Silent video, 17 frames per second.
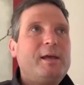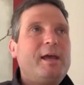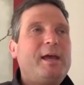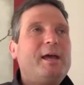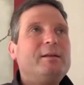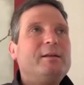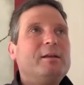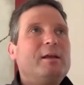
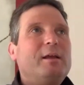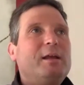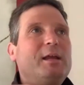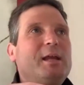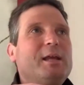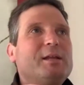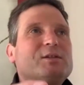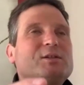And
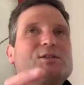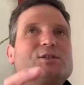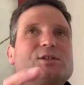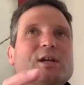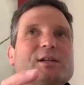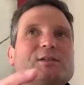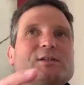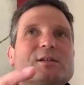it's
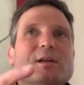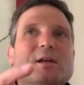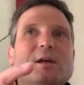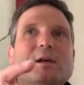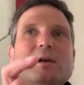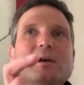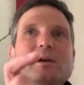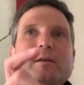just
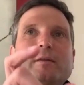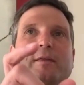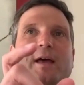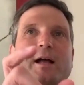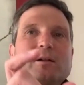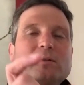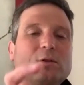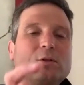
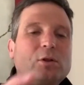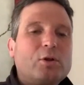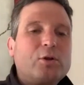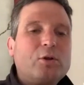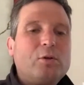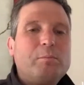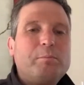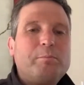that
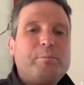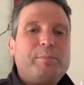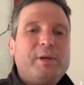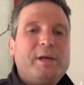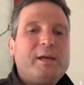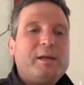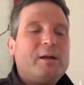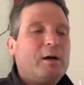little
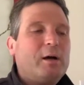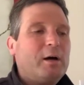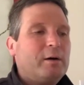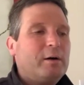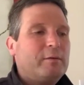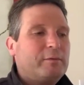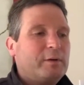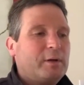bit
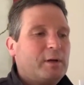of